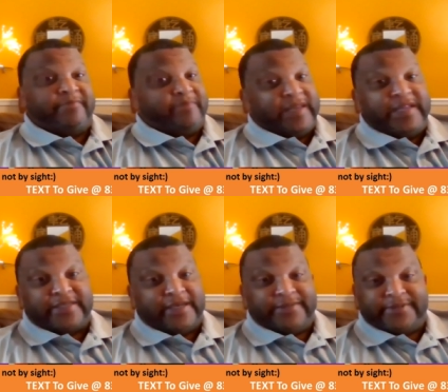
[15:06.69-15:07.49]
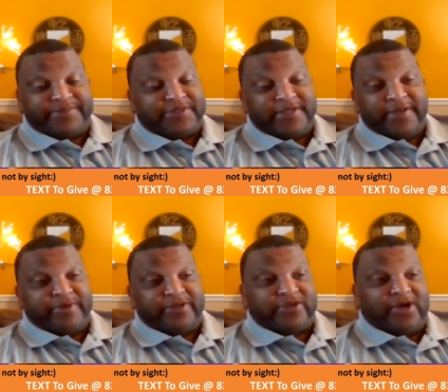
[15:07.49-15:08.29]
many times I'm sitting up
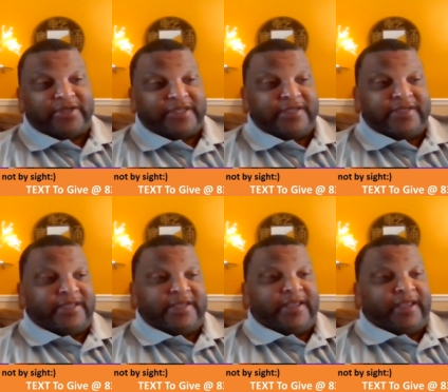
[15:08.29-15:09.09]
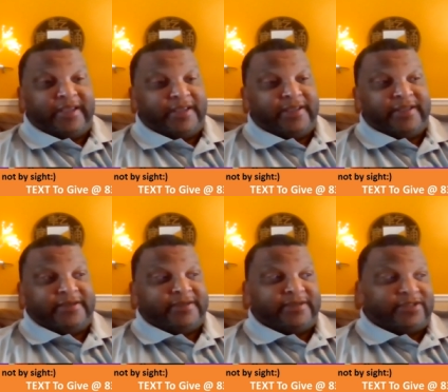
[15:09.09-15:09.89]
here talking and
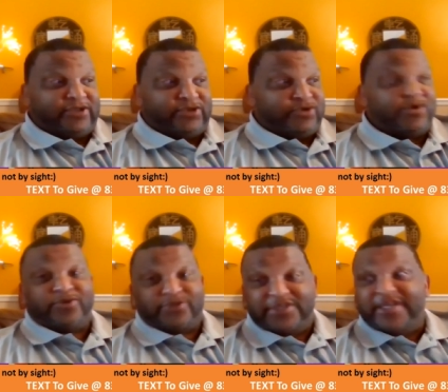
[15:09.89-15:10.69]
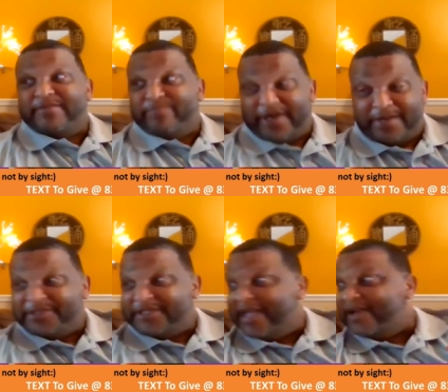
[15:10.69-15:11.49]
you don't see it, but I'm
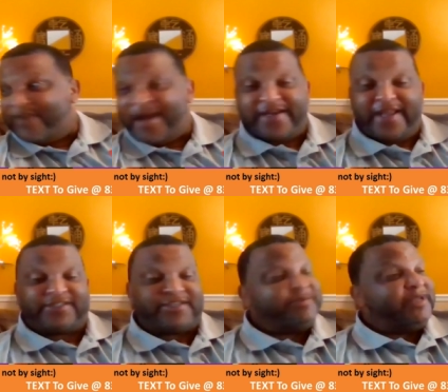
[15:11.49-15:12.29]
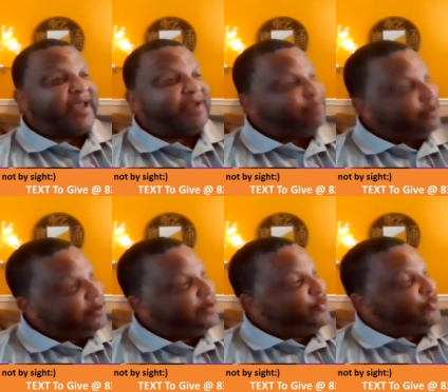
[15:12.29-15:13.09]
standing right next to me, like,
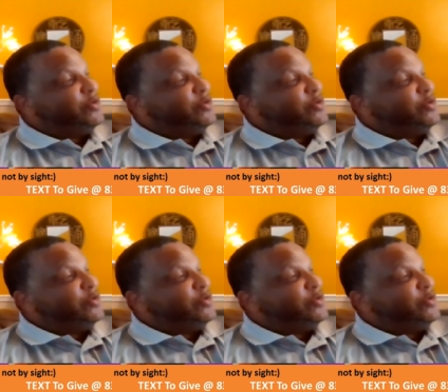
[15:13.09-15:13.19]
boy, where